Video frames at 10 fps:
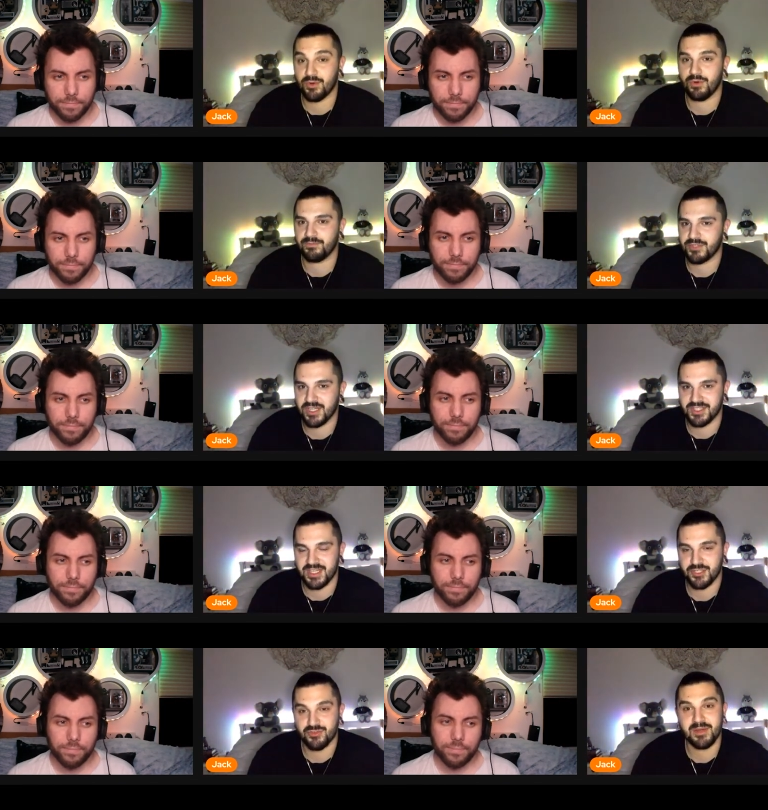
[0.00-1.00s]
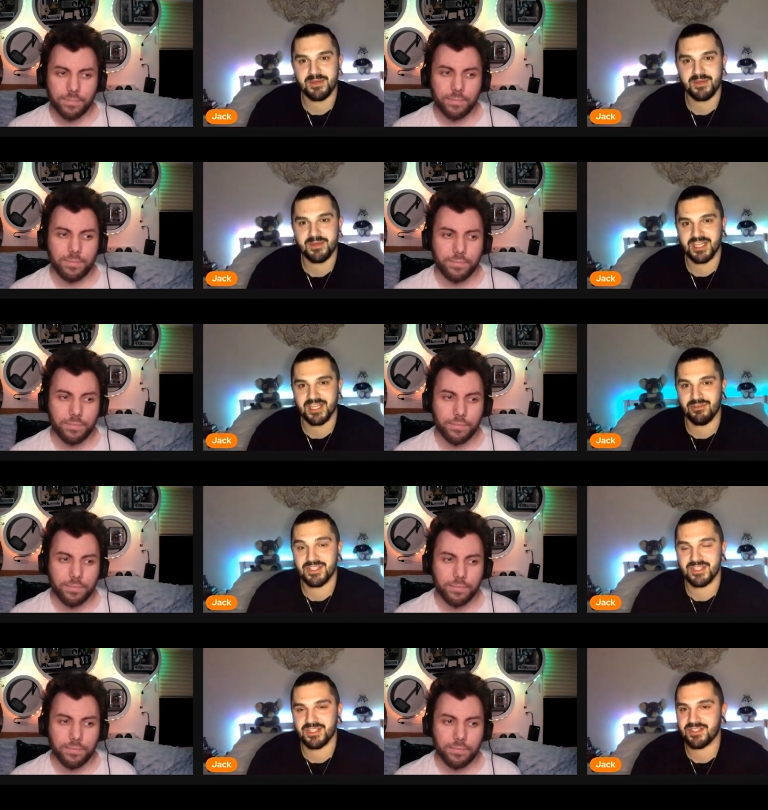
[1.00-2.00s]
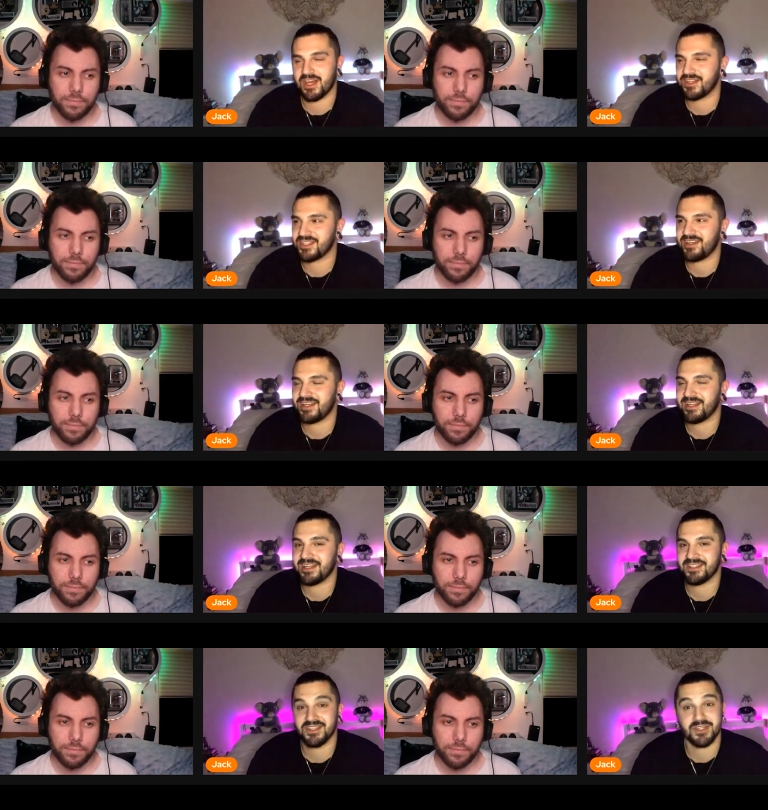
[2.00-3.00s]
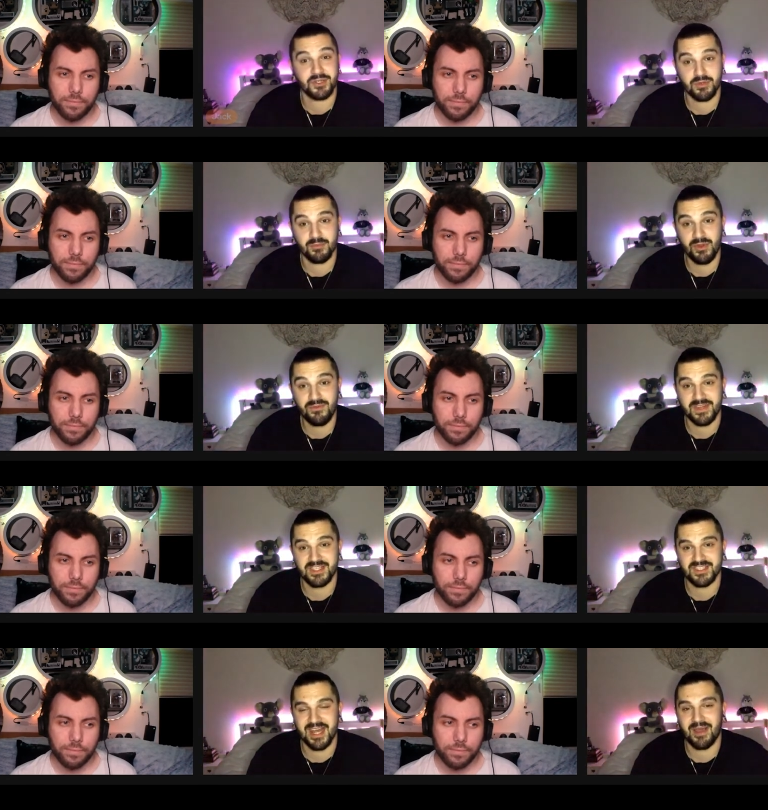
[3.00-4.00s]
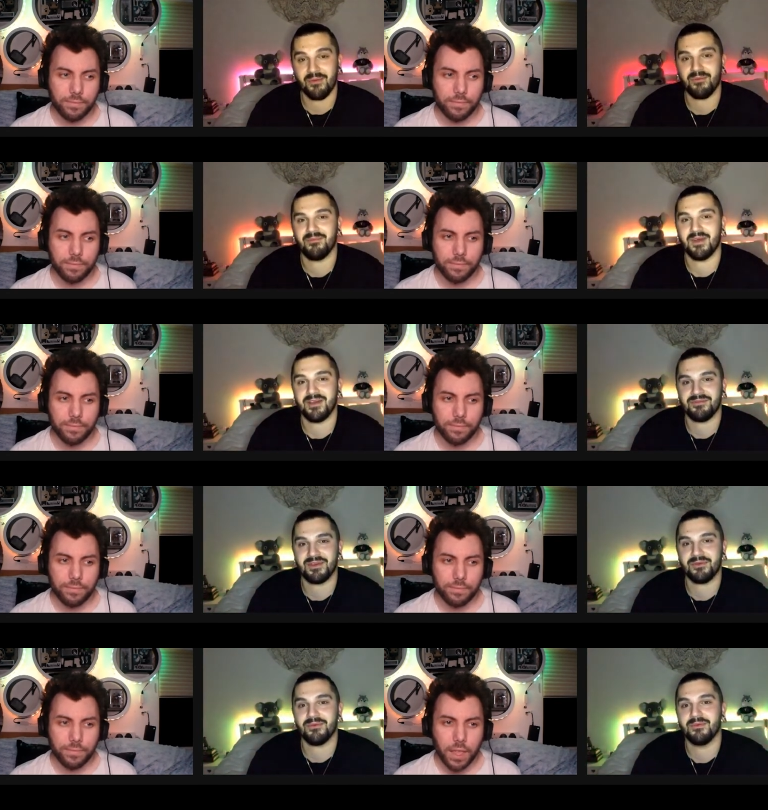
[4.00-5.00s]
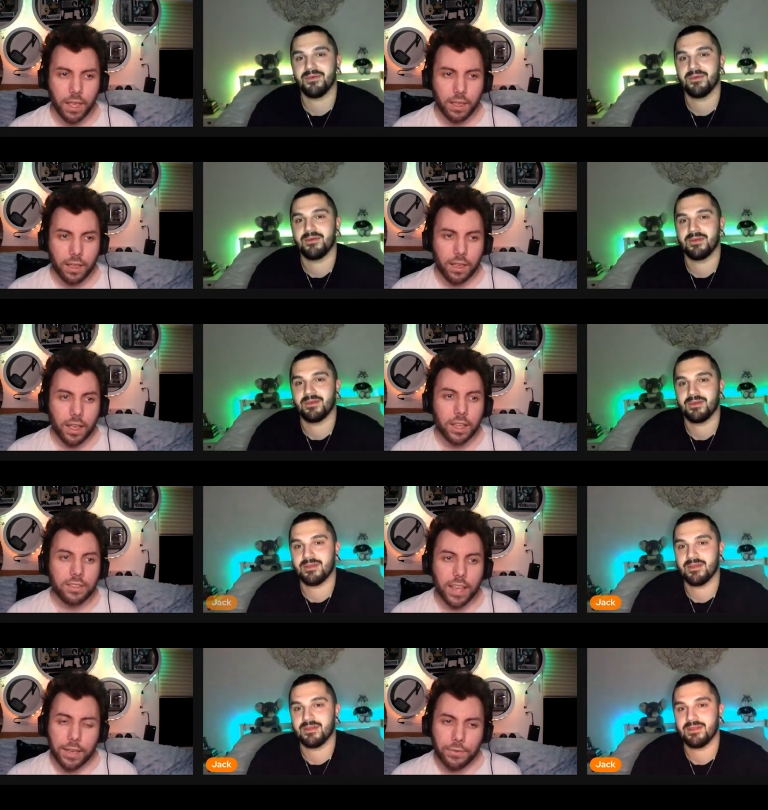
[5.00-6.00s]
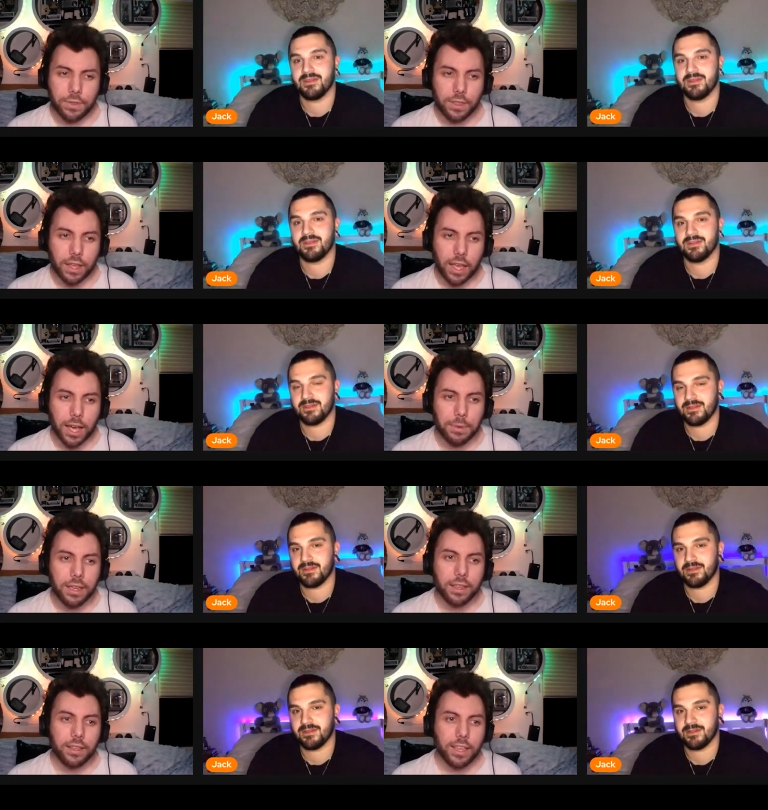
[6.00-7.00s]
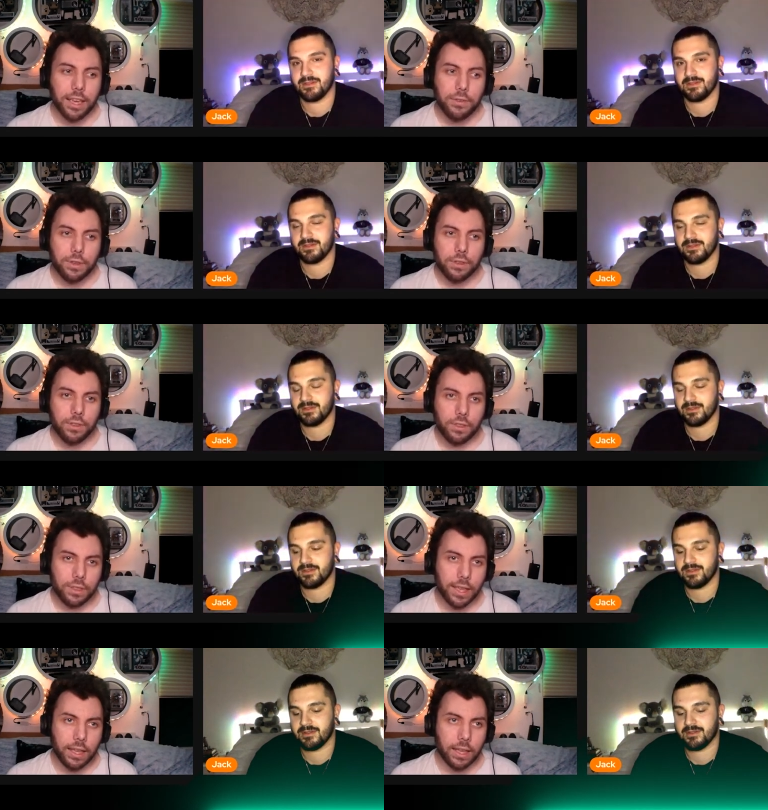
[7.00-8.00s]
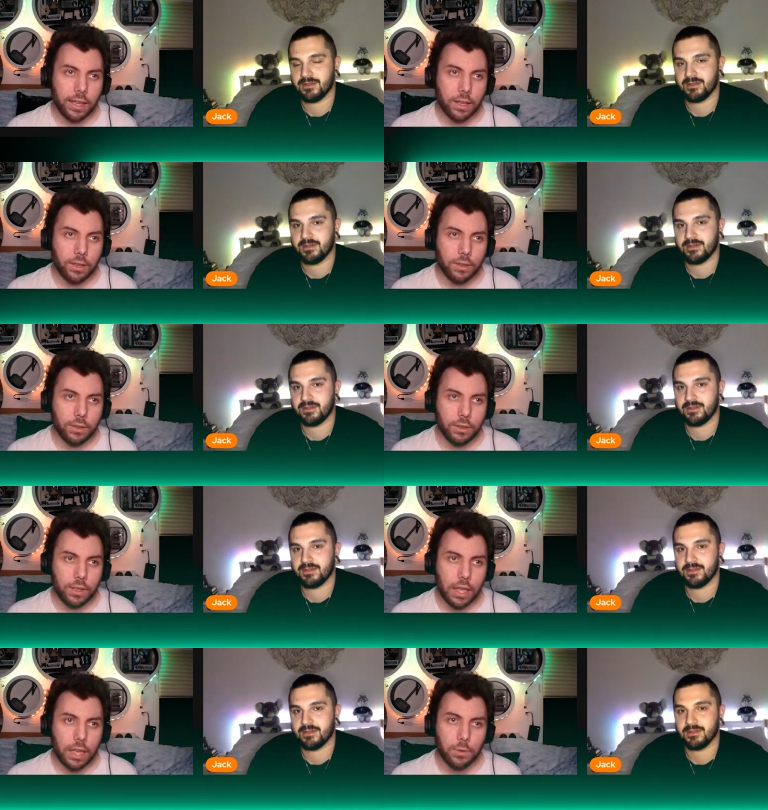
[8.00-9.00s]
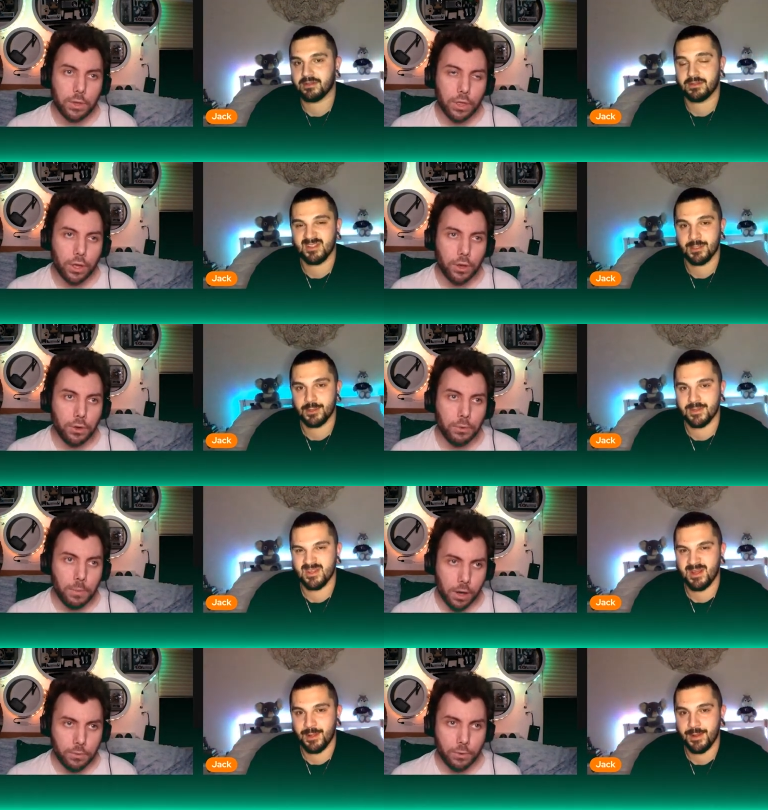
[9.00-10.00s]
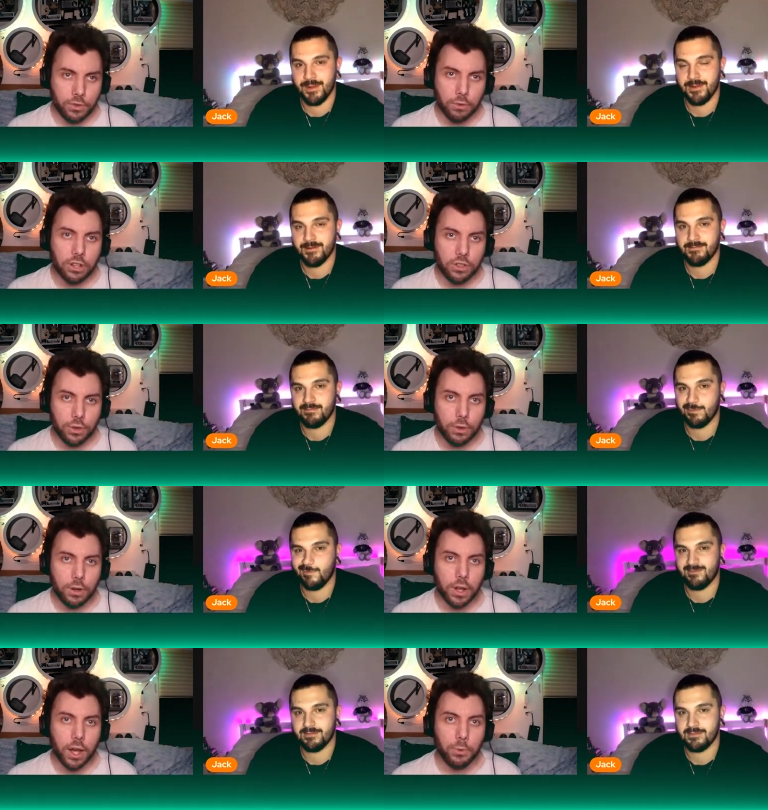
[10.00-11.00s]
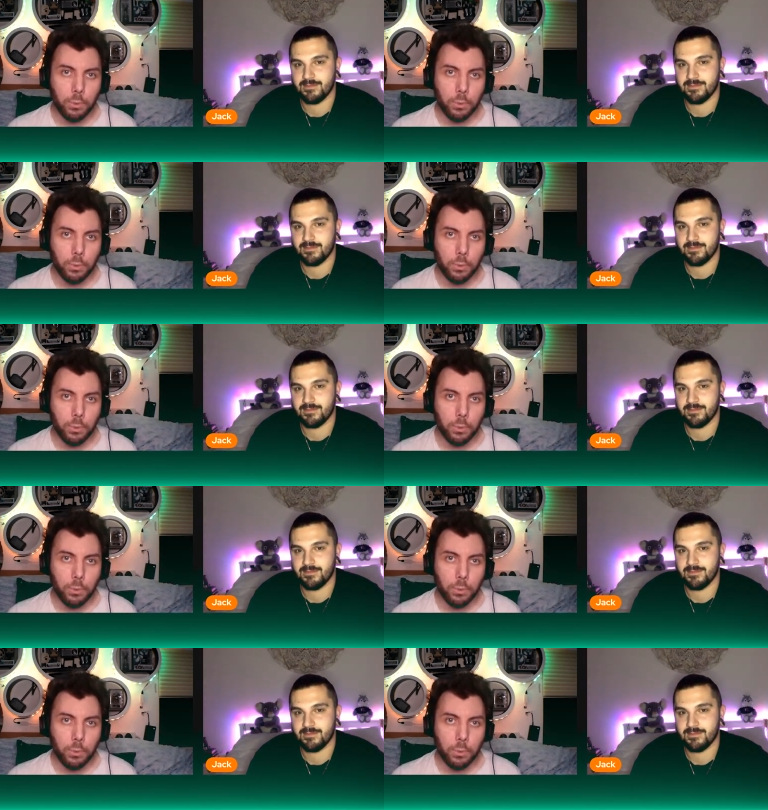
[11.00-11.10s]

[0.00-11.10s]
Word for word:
Speaker 1: or should I say streaming series is, are turning into the new movies now. I feel
Speaker 2: definitely. I mean, given the even though Marvel's only doing a